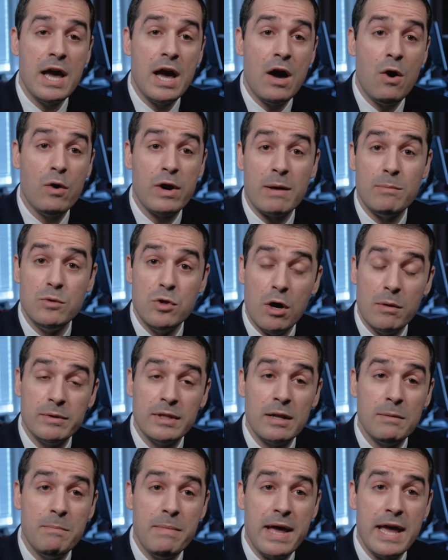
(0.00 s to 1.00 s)
uh, or
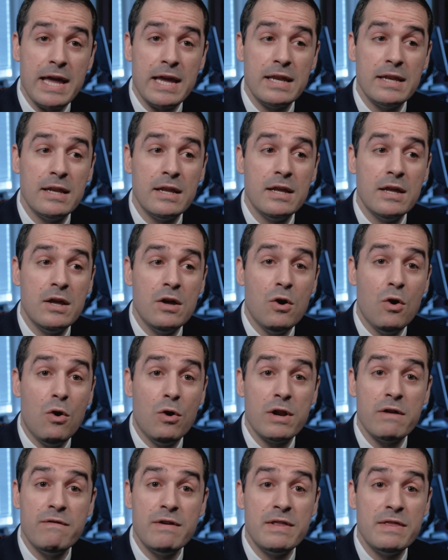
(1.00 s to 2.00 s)
abdominal pain,
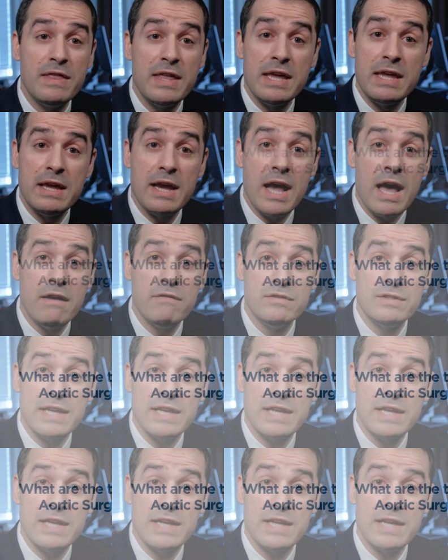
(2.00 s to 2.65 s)
or even they have